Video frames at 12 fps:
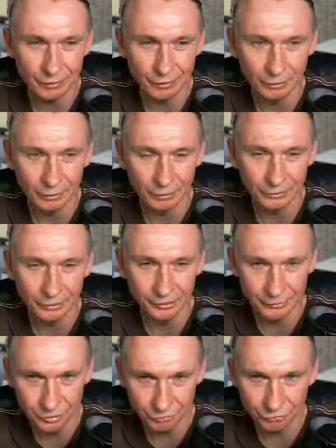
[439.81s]
There
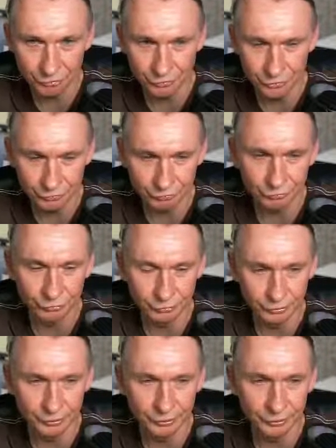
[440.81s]
is a version for
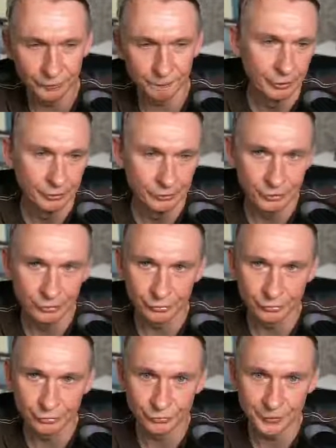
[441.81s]
the Neo
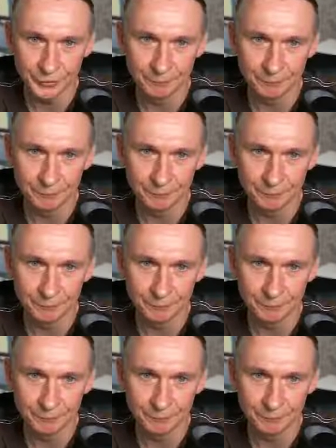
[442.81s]
3,